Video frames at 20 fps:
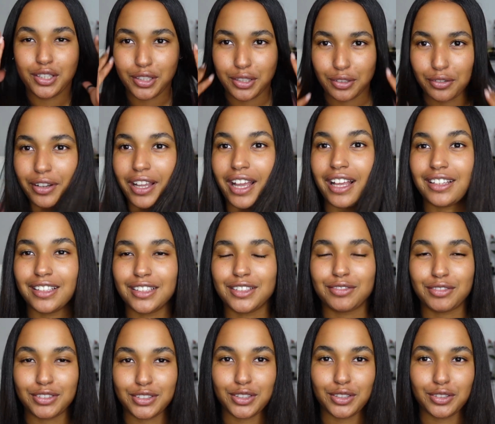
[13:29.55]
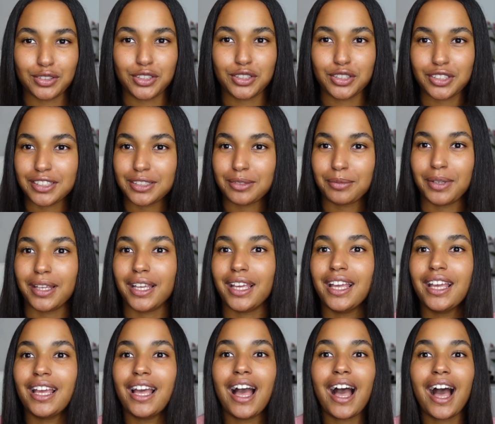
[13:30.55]
You'll get this result, trust me.
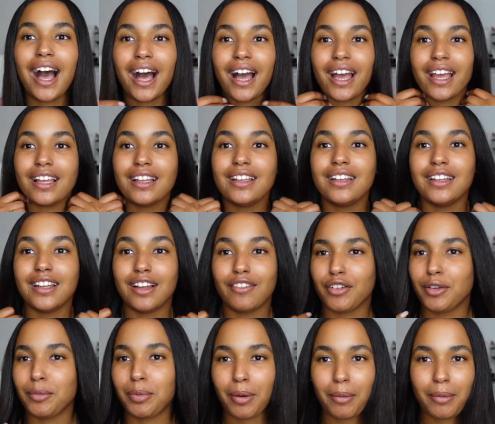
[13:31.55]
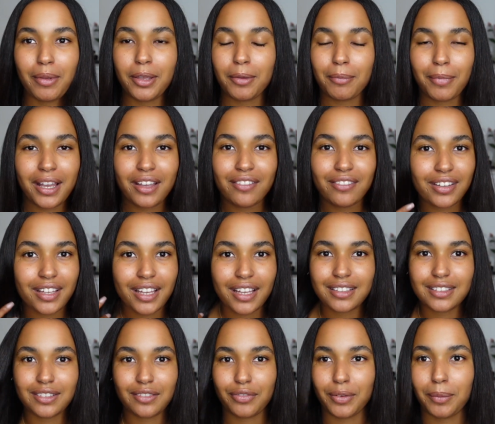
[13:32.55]
I love it. You might even
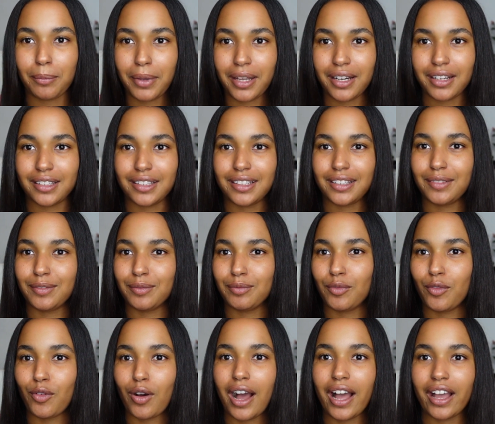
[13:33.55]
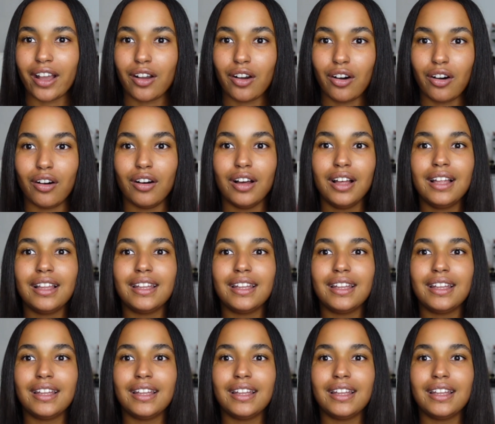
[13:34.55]
get something better than what I got.